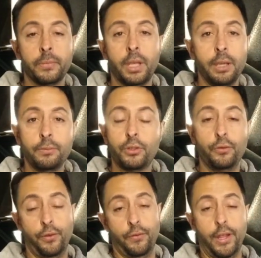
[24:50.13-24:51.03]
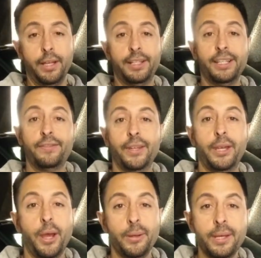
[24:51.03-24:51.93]
Okay, so if you've liked this
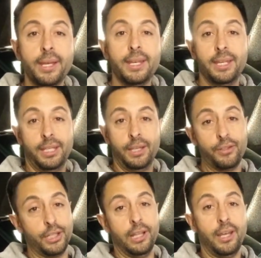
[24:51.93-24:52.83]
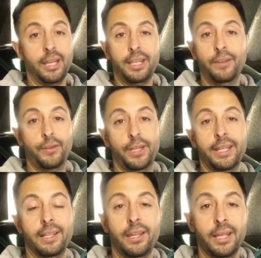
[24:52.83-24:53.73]
video, give us a like. If you
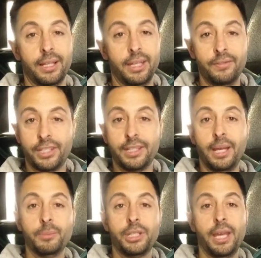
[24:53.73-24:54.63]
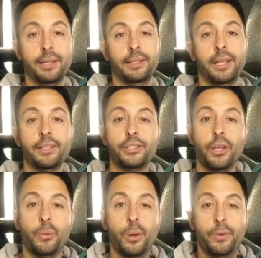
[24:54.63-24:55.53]
didn't like it, give us a thumbs down and let us
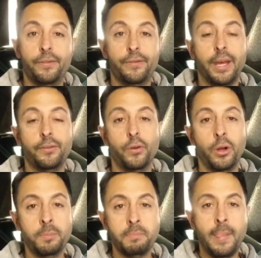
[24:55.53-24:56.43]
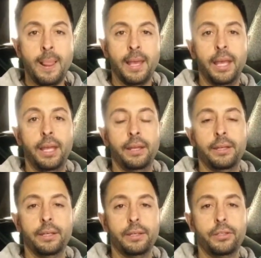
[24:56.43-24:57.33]
know what we've done wrong.
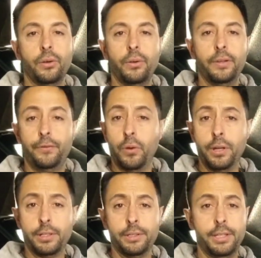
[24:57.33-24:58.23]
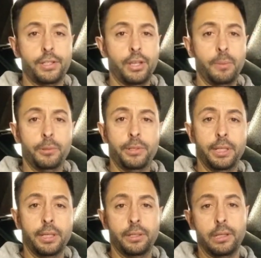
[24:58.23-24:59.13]
And if you're into this type of
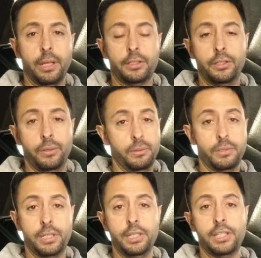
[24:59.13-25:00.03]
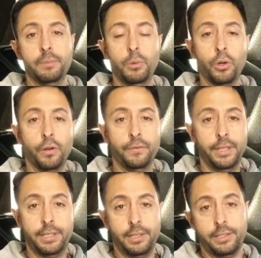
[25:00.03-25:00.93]
thing, you'd like to see some more of
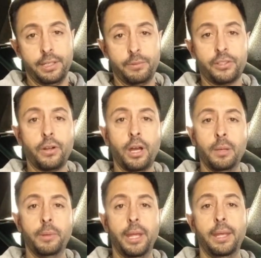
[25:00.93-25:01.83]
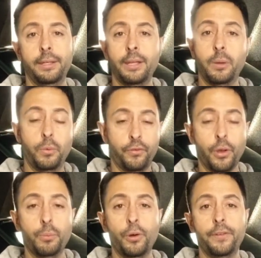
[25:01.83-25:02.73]
this, subscribe, and we've
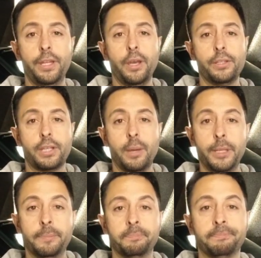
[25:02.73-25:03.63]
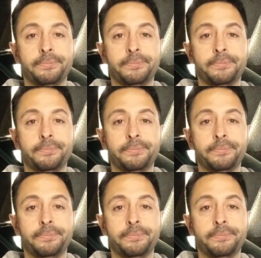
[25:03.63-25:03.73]
got more videos coming.